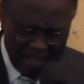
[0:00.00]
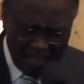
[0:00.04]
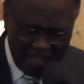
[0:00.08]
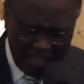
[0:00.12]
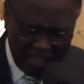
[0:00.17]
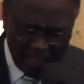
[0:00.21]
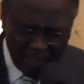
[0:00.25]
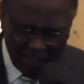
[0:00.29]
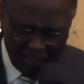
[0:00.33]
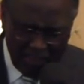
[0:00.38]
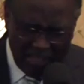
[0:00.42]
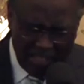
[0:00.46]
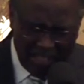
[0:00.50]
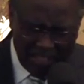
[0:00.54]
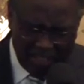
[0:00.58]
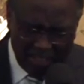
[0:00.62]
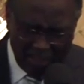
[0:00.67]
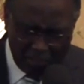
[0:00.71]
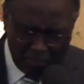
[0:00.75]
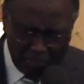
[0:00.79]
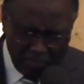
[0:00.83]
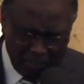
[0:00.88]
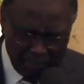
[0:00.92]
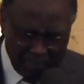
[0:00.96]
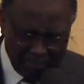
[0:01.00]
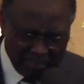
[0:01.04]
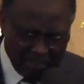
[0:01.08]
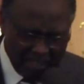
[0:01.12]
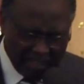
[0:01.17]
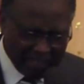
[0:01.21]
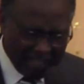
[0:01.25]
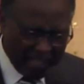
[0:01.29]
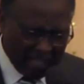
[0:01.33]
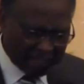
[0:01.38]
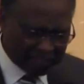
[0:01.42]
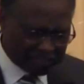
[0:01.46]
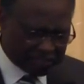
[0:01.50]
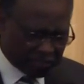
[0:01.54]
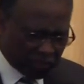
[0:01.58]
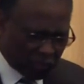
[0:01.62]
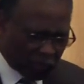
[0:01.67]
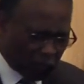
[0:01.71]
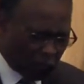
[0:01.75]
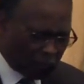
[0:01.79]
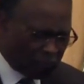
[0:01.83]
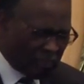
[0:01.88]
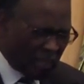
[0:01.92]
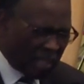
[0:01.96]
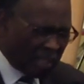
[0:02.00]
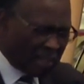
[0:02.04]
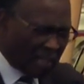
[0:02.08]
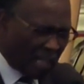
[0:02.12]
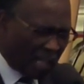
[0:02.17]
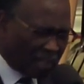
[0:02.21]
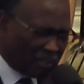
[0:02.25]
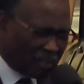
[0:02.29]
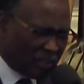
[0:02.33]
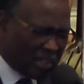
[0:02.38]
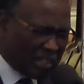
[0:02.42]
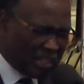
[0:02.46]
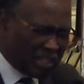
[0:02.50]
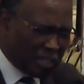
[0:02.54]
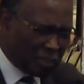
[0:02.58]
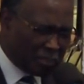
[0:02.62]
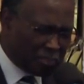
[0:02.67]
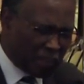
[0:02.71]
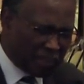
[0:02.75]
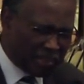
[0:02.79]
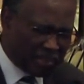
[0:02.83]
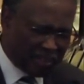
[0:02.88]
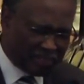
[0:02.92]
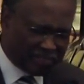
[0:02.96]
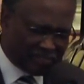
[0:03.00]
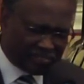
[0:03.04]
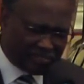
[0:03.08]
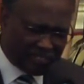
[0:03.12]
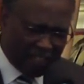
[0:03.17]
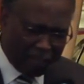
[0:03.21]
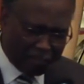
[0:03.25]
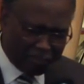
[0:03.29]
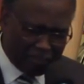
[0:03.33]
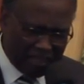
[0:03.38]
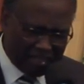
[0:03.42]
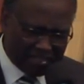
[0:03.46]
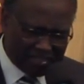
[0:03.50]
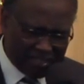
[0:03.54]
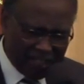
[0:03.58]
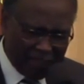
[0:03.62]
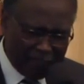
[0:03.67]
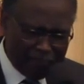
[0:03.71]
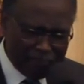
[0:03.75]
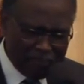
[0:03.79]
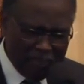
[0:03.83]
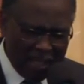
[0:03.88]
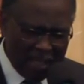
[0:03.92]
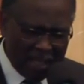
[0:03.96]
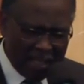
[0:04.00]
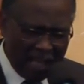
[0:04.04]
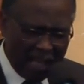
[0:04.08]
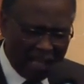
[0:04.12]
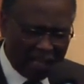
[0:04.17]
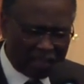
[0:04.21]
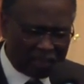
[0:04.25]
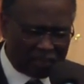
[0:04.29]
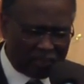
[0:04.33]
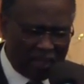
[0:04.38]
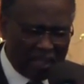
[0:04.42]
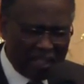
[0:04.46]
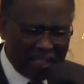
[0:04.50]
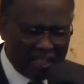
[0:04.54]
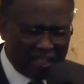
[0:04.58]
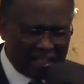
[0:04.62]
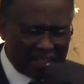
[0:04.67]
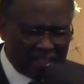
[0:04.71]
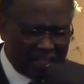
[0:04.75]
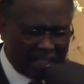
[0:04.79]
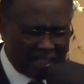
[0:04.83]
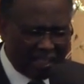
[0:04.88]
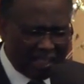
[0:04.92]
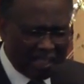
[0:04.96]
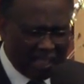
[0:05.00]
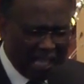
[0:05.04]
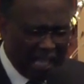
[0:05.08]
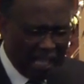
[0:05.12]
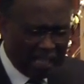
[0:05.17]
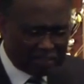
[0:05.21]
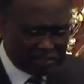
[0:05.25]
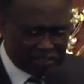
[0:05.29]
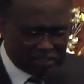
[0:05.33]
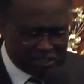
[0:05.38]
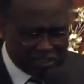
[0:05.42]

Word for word: I'll reign upon that household. I'll reign upon the families. I'll reign. I'll